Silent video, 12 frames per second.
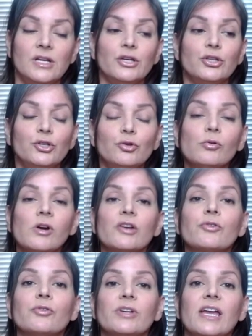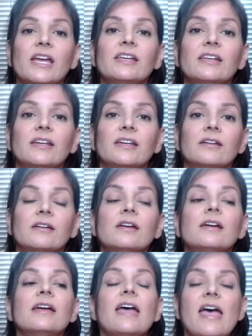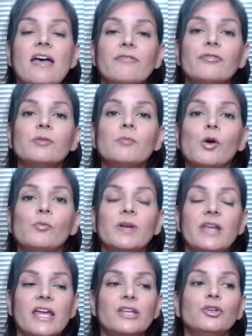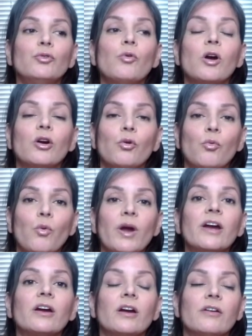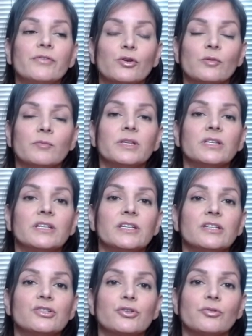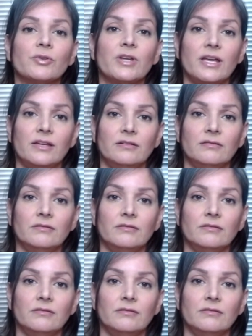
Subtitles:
You are creating every moment, and you are aware of your ability to create.